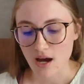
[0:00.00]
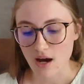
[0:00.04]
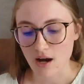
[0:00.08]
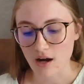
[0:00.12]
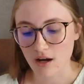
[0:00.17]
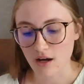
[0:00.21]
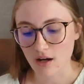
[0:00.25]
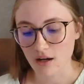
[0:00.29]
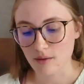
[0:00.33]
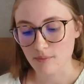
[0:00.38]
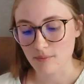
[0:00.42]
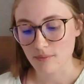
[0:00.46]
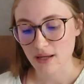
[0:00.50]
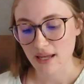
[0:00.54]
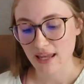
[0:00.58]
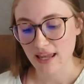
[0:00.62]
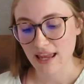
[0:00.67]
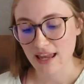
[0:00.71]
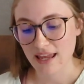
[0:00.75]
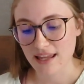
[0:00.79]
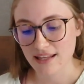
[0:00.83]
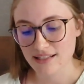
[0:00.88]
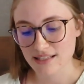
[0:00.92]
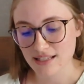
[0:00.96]

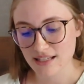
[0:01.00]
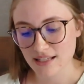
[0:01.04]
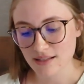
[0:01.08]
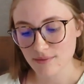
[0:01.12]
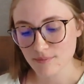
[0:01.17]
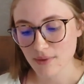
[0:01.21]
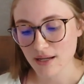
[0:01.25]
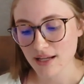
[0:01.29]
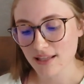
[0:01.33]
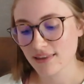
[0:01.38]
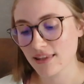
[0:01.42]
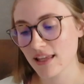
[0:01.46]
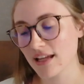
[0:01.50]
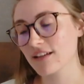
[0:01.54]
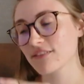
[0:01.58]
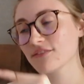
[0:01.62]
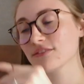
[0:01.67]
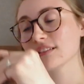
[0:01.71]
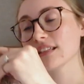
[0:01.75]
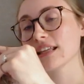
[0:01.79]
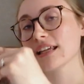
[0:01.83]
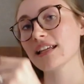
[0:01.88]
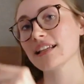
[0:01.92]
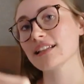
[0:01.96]
And in my
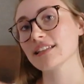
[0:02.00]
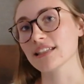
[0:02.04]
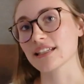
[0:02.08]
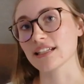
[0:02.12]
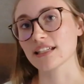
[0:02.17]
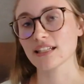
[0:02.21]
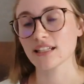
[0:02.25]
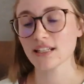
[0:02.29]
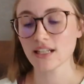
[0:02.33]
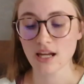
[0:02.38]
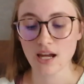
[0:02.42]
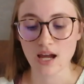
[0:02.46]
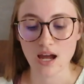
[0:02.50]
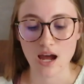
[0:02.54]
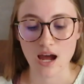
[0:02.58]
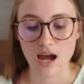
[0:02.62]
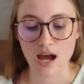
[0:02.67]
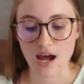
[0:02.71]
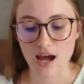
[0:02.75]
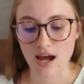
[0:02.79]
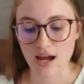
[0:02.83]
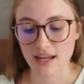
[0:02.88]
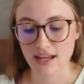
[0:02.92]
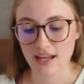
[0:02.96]
life lately,
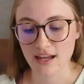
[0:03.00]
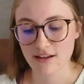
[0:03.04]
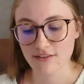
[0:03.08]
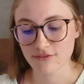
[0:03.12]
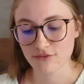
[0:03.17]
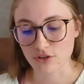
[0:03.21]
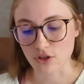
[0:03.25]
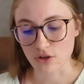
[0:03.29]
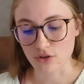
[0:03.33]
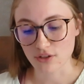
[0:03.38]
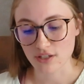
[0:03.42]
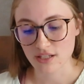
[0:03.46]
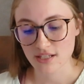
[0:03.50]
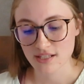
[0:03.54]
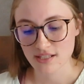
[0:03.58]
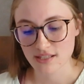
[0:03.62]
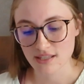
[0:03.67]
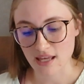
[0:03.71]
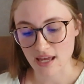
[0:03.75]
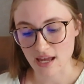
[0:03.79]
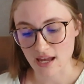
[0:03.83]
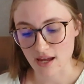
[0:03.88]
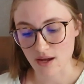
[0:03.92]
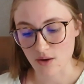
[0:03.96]
I have noticed
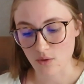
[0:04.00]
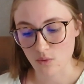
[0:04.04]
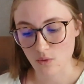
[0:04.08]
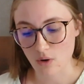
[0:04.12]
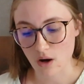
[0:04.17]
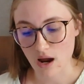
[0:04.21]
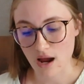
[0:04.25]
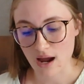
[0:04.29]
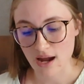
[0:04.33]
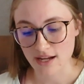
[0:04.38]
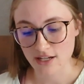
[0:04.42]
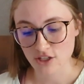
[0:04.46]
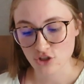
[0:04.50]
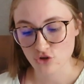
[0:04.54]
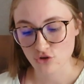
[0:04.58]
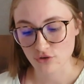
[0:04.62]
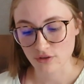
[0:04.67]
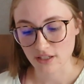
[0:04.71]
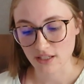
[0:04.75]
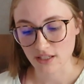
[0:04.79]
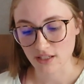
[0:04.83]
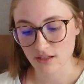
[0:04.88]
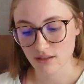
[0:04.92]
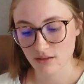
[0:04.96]
that I
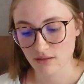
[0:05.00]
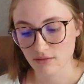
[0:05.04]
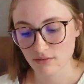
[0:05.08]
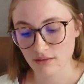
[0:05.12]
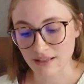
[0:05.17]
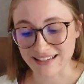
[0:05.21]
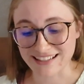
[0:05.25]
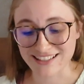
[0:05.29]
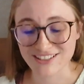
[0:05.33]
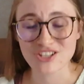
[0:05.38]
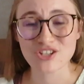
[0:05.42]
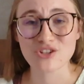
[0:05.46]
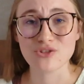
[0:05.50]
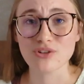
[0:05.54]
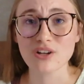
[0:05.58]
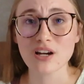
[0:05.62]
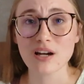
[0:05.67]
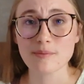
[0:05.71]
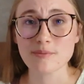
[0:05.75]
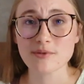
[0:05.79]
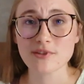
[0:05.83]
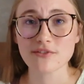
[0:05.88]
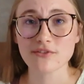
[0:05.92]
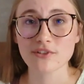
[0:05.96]
drink like 2
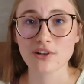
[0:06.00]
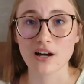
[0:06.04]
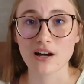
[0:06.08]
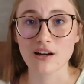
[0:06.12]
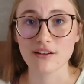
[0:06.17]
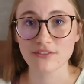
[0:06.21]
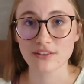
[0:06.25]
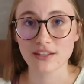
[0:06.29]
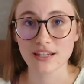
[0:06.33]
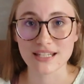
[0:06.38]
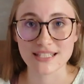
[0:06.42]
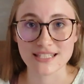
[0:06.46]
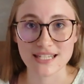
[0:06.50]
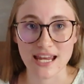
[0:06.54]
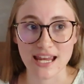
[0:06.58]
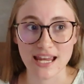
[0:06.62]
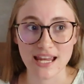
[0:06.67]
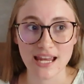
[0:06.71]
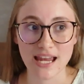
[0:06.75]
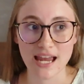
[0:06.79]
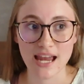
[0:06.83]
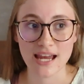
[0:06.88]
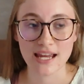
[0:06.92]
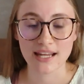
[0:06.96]
cups of coffee a
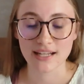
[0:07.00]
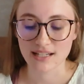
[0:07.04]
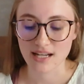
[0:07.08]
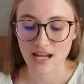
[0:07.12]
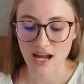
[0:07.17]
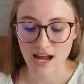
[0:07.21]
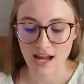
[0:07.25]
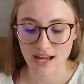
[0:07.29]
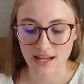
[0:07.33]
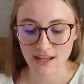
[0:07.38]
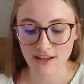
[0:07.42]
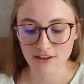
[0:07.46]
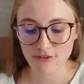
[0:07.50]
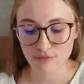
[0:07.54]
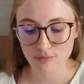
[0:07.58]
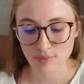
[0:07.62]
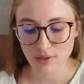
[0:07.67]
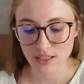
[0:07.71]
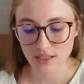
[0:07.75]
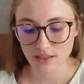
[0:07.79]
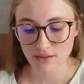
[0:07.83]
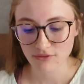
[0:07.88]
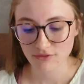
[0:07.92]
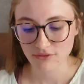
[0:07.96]
day, and I have
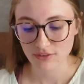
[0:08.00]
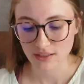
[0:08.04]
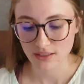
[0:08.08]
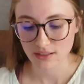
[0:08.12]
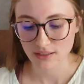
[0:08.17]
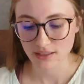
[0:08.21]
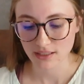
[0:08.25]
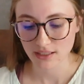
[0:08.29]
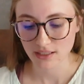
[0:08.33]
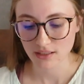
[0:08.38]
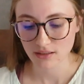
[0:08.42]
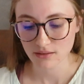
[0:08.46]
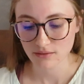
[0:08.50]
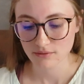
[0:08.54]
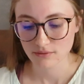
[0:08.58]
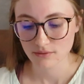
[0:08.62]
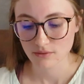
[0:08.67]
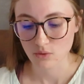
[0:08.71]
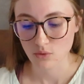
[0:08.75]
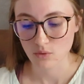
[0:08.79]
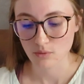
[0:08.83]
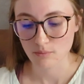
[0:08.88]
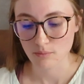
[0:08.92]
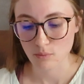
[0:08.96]
been feeling
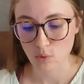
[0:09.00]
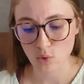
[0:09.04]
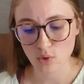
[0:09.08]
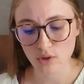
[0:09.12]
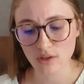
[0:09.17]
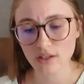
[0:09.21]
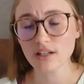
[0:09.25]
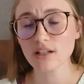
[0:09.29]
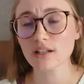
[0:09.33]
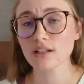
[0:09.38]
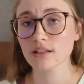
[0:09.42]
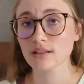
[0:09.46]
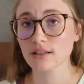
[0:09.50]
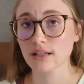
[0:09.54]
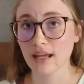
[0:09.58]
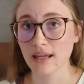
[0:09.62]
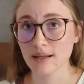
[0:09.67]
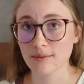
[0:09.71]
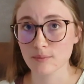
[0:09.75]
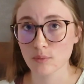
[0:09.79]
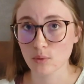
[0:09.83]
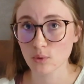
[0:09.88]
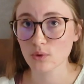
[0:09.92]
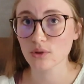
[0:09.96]
more
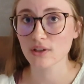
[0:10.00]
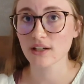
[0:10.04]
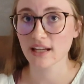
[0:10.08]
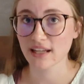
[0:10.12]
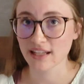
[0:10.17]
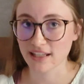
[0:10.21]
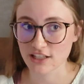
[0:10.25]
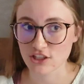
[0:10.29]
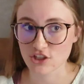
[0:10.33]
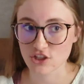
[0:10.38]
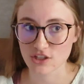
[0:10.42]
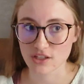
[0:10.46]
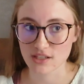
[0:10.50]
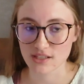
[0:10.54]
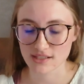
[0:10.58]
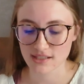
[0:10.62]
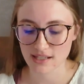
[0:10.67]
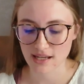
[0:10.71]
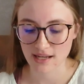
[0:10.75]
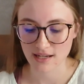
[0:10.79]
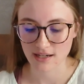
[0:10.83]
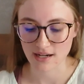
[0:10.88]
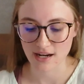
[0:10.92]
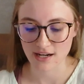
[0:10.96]
and more anxious.
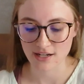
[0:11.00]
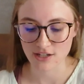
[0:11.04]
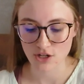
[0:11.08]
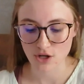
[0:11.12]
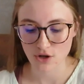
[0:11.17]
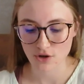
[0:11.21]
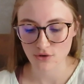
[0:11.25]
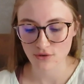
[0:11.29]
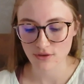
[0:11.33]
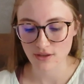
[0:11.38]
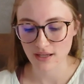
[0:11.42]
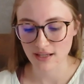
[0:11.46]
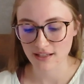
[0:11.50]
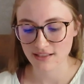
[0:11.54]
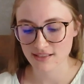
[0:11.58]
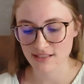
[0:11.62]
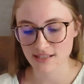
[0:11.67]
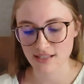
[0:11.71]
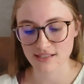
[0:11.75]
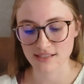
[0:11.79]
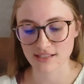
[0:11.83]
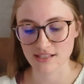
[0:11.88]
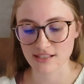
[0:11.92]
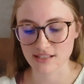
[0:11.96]
And I know that it's
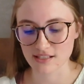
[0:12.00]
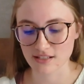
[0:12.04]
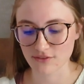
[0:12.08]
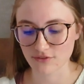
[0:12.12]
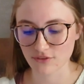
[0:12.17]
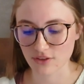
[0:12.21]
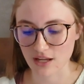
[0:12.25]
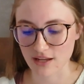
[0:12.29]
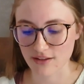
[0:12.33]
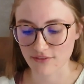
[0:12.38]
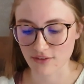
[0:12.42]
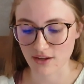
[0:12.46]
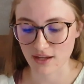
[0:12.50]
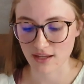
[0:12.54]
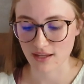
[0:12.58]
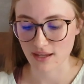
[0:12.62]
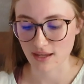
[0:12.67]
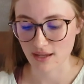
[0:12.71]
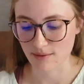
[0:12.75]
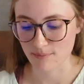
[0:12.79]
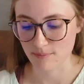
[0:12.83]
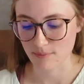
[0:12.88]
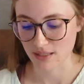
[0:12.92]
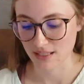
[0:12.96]
the season of life I
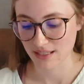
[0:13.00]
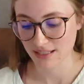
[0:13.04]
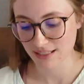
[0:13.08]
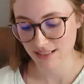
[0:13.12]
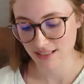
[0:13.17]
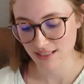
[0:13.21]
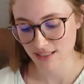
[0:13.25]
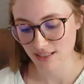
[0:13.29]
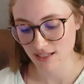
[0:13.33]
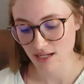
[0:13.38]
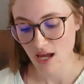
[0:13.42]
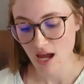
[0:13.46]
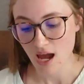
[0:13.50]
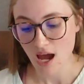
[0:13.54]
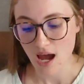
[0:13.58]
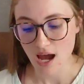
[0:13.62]
am in.